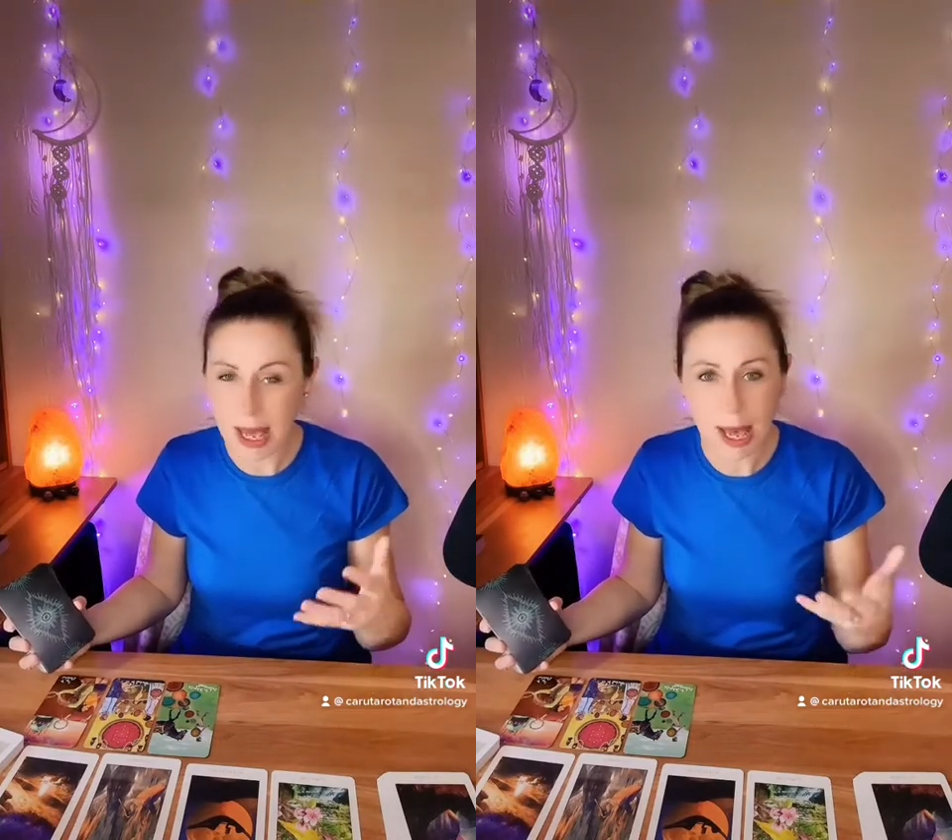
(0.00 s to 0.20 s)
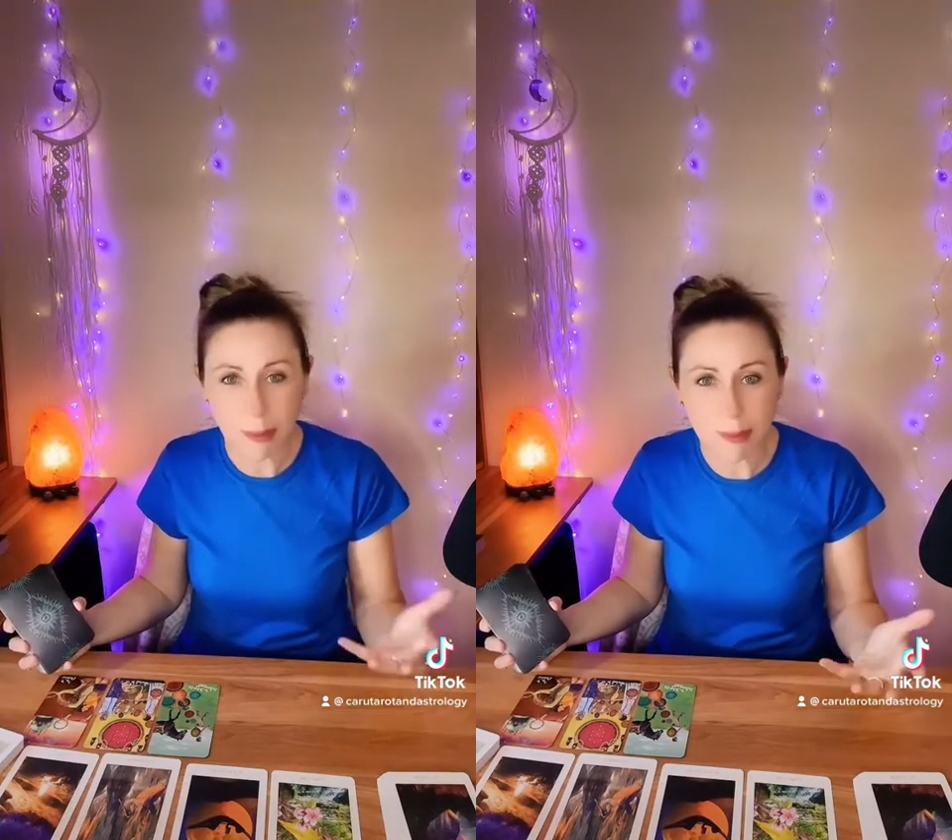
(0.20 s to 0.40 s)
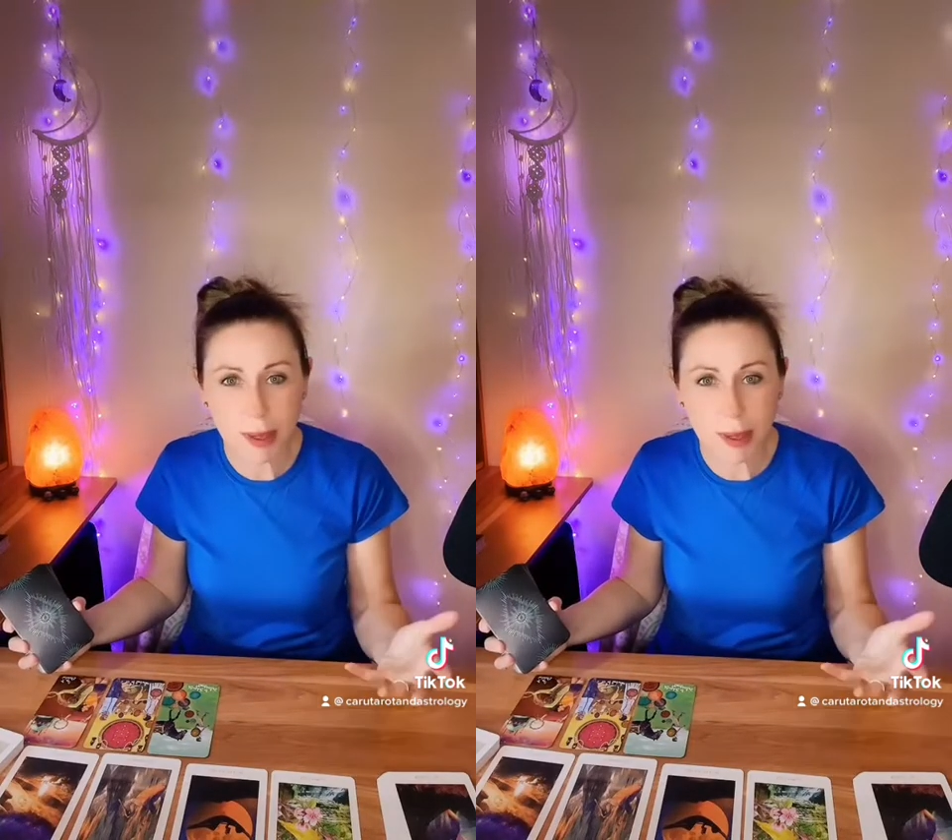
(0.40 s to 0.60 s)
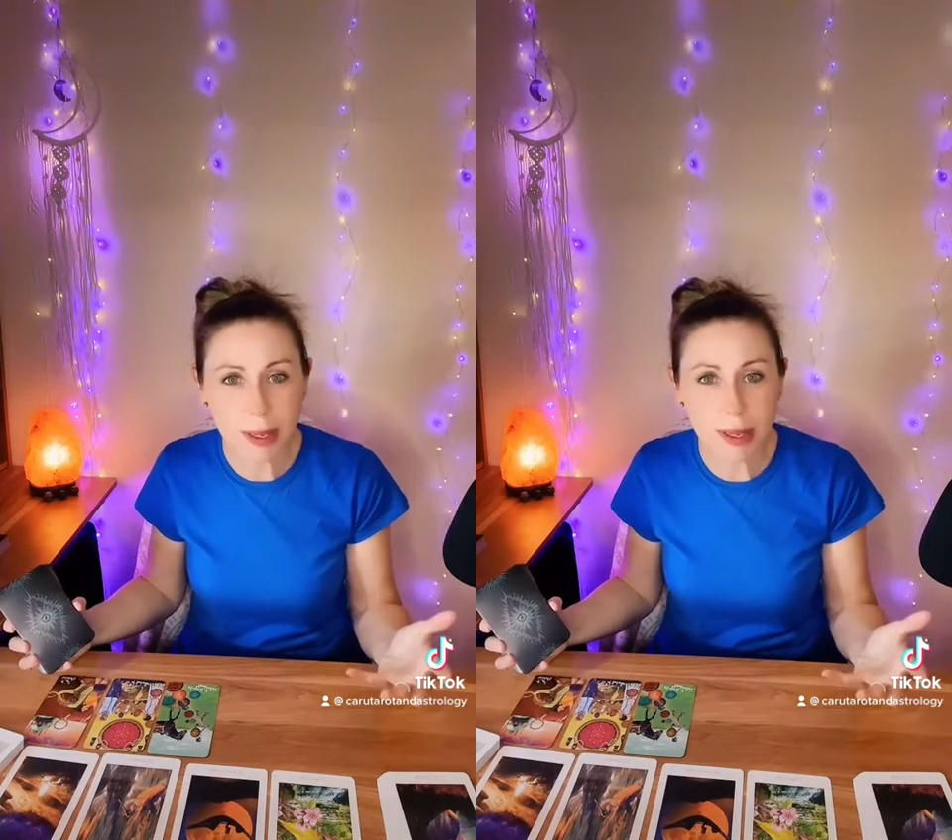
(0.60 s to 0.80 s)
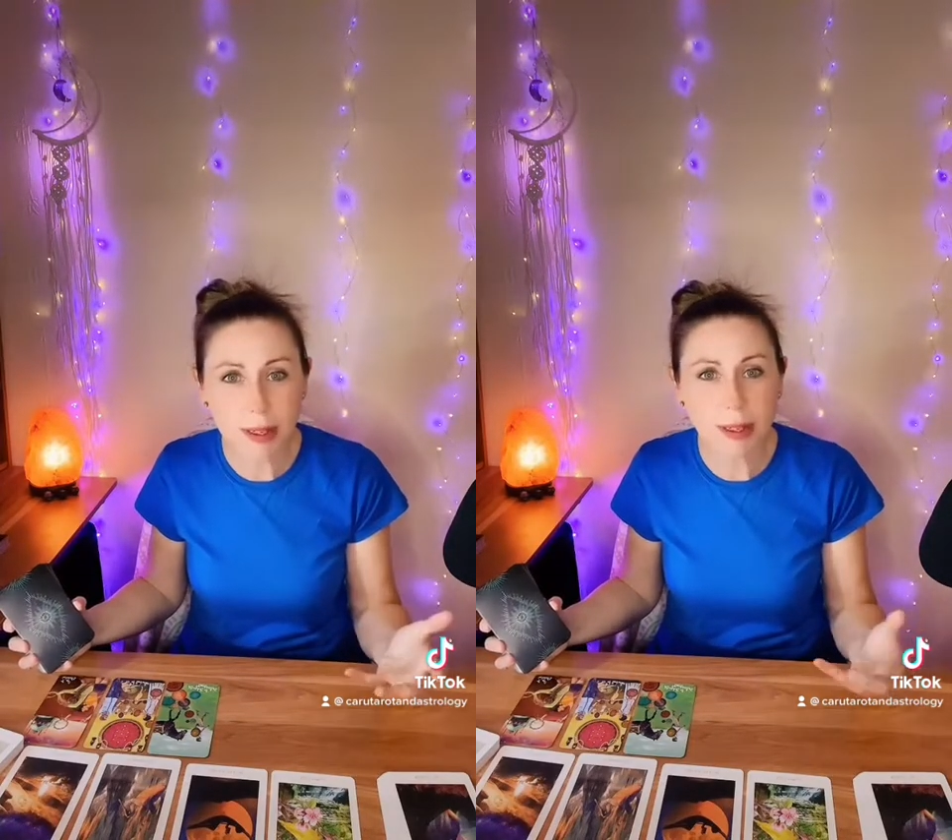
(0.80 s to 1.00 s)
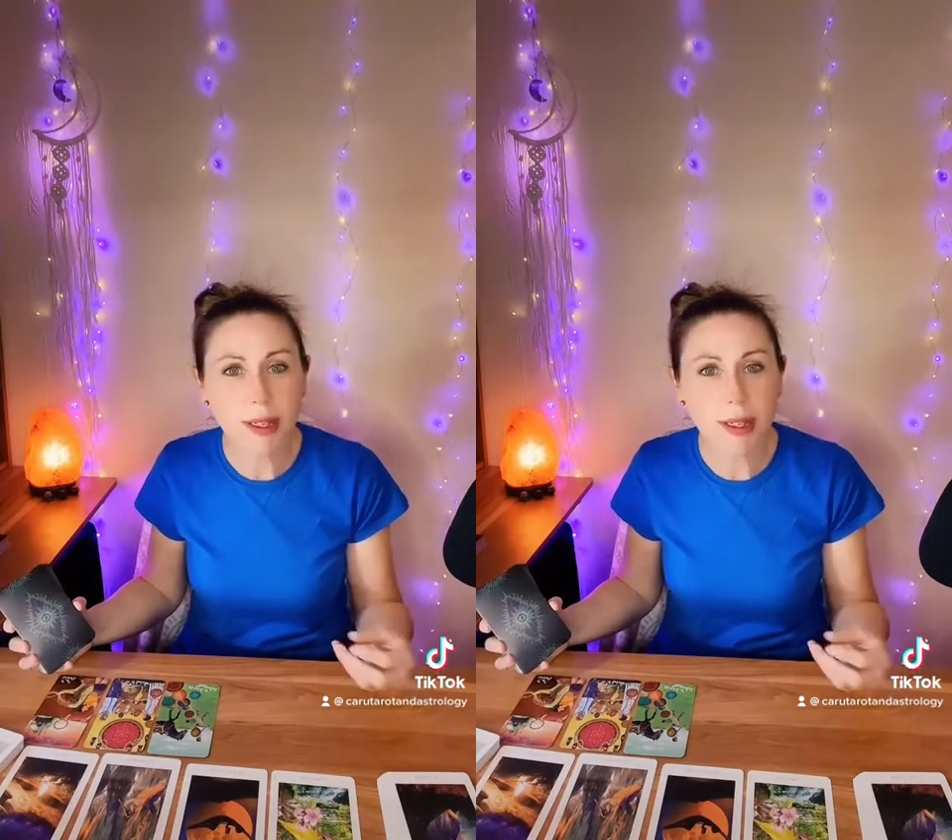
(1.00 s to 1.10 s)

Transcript: happier,